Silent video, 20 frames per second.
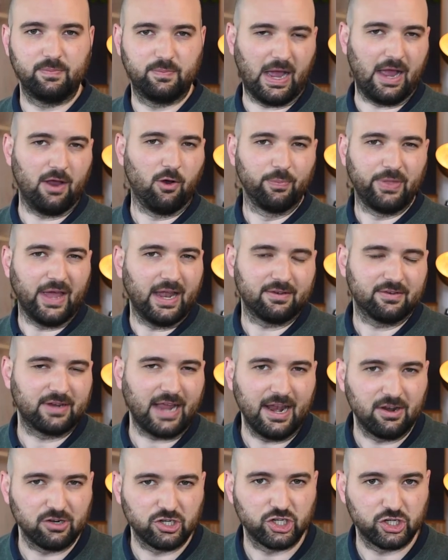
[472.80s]
I hope that
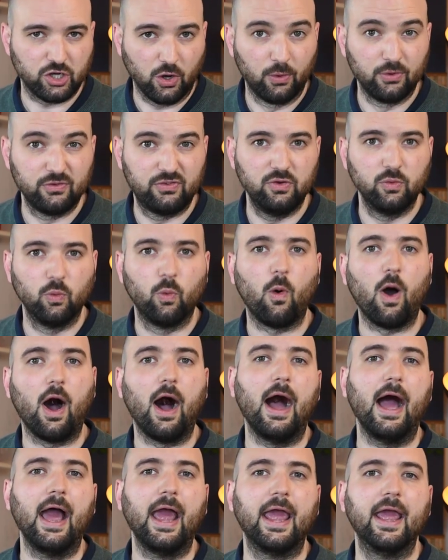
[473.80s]
kind of shows you
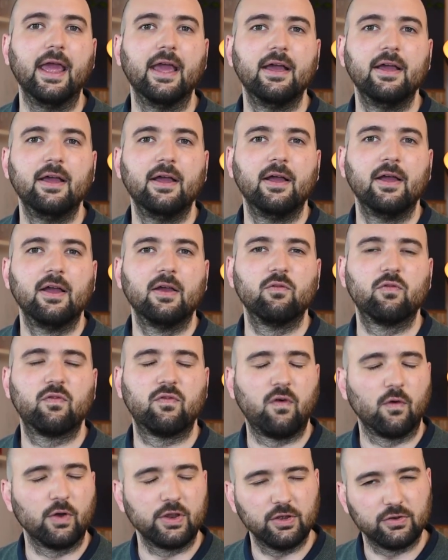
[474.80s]
why,
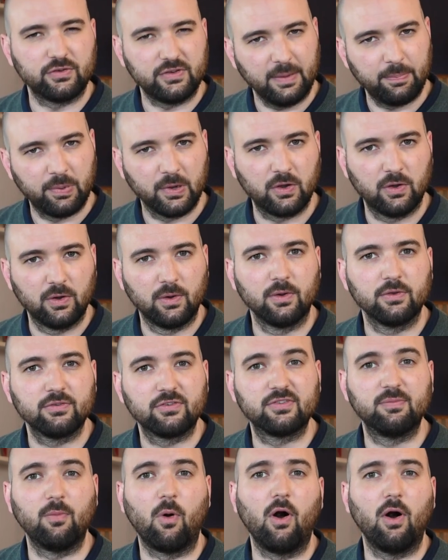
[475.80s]
for your typical
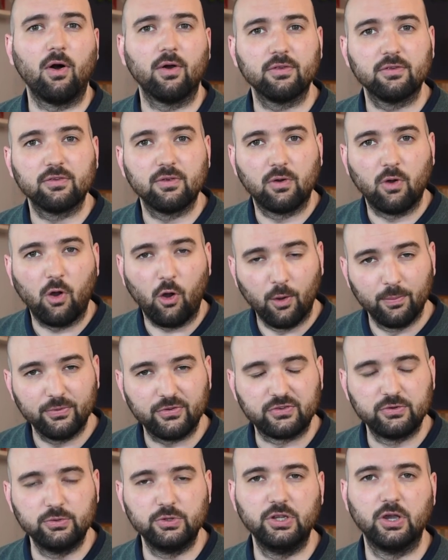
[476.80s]
small home
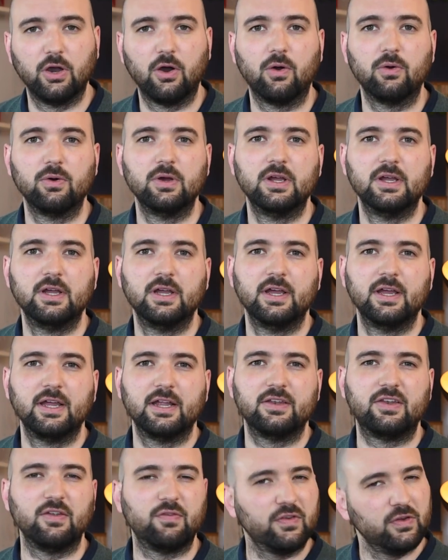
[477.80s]
studio,
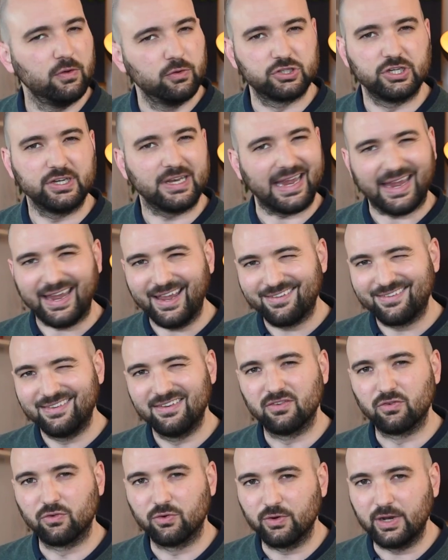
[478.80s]
diffusion
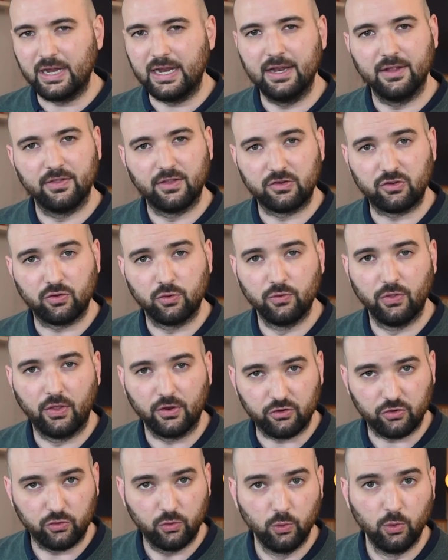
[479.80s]
isn't really the
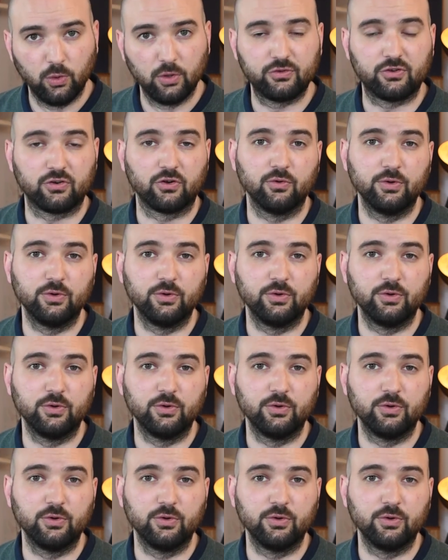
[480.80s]
tool to